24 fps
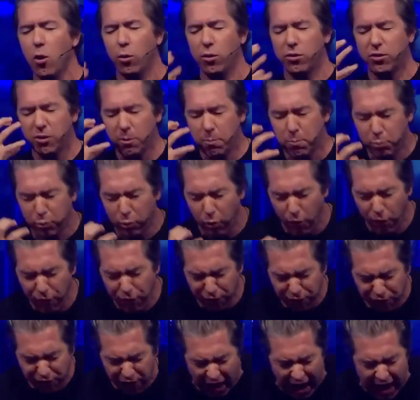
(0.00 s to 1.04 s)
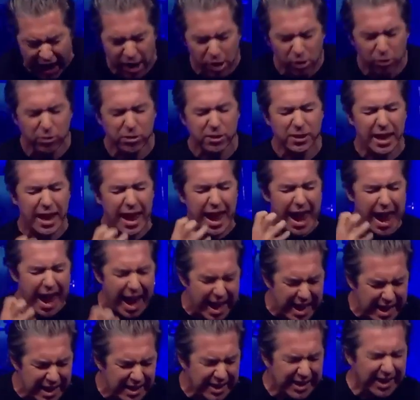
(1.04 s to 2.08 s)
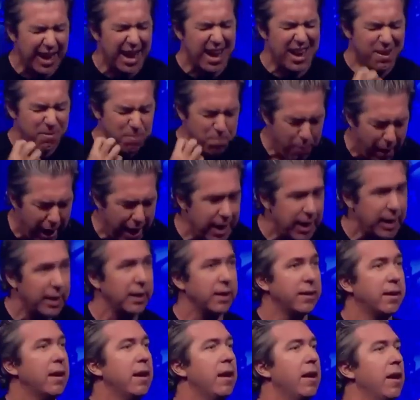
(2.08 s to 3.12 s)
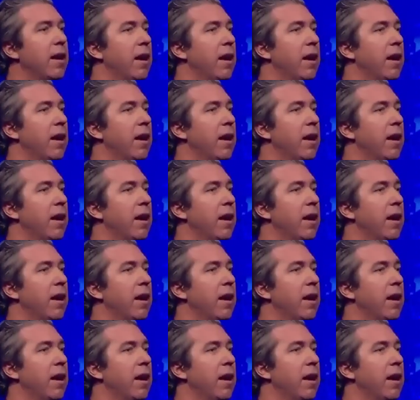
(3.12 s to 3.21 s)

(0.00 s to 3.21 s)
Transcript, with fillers: with the profound ache and pain